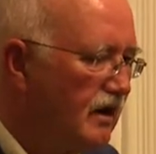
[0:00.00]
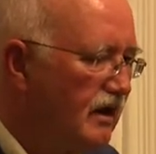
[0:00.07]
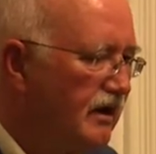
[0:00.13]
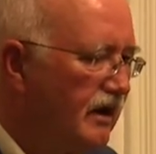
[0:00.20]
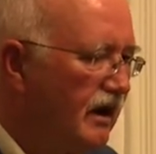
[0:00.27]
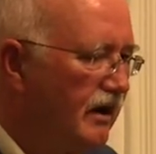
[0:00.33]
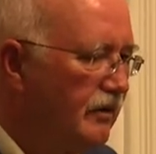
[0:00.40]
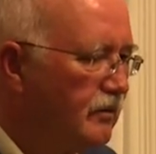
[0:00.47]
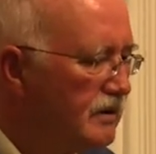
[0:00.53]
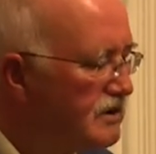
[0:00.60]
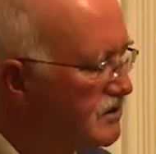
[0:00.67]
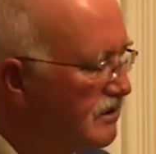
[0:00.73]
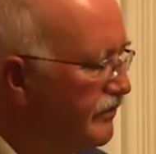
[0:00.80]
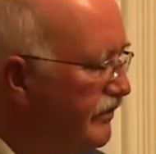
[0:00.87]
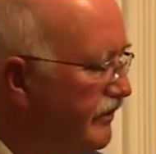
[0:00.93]
And I
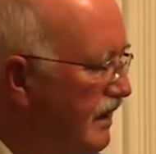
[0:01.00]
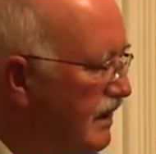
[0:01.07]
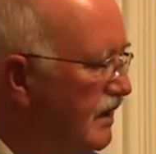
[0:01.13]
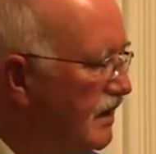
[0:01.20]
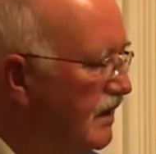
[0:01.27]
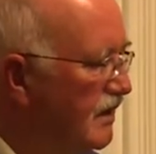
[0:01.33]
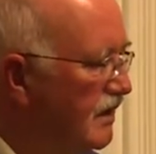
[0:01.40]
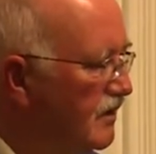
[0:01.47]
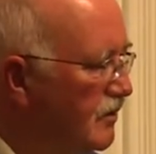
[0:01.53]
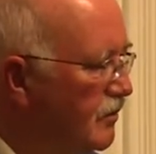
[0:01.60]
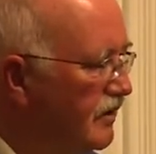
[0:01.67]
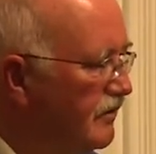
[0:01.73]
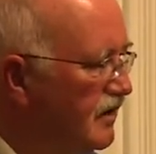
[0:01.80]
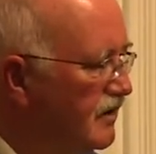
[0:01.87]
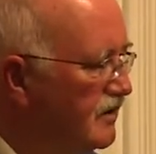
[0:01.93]
wasn't finding
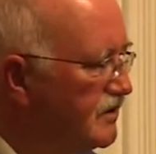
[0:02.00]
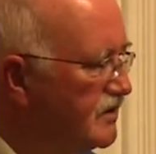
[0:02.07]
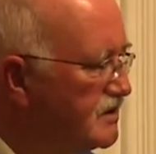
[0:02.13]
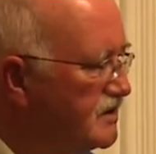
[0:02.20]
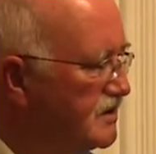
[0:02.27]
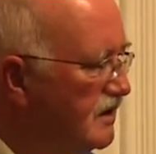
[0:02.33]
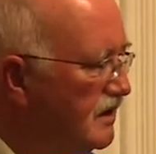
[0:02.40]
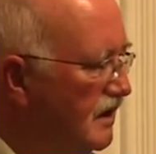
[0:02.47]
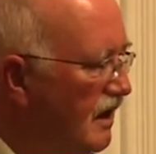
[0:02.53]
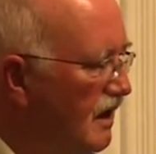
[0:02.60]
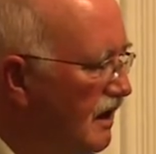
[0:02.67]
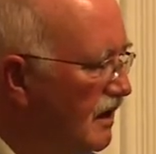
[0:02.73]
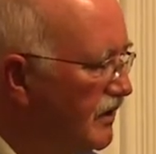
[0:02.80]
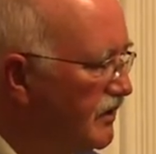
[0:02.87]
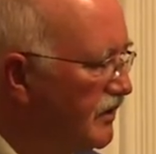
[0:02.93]
equivalents in
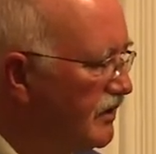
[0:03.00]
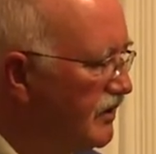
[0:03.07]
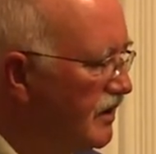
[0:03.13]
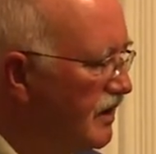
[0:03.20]
Ireland,